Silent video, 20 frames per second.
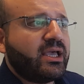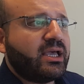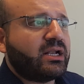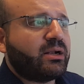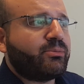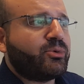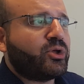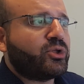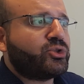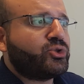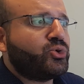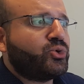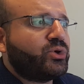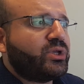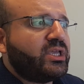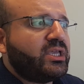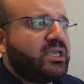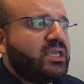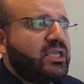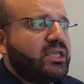And I'm not
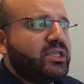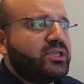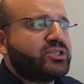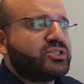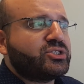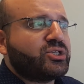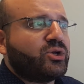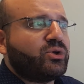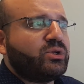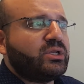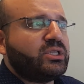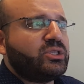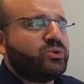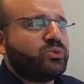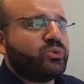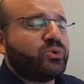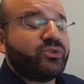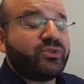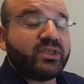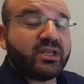talking here solely
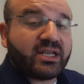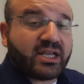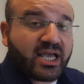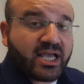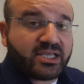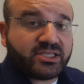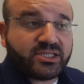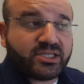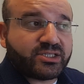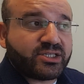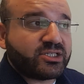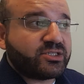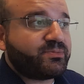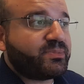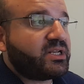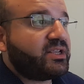toward the narcissist,